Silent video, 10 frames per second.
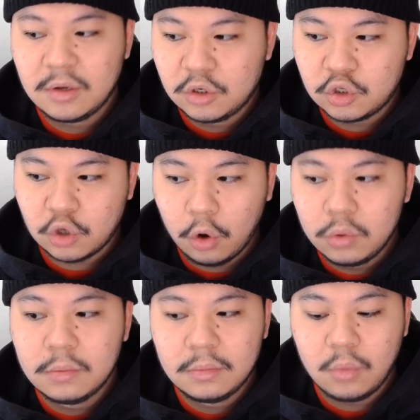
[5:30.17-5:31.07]

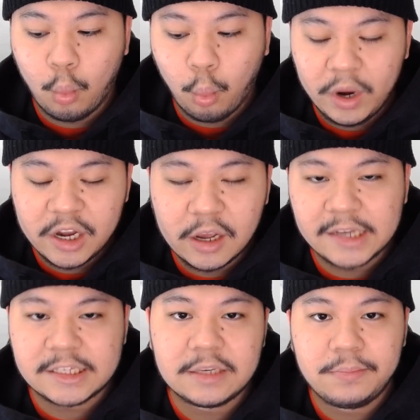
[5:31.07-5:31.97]
So where do you
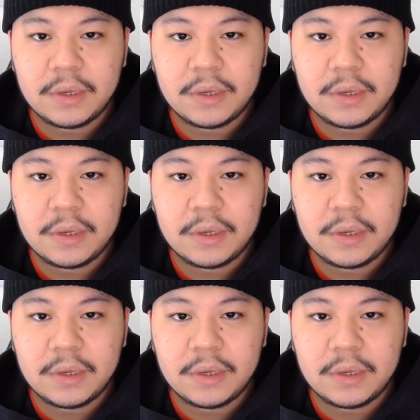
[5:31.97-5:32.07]
guys see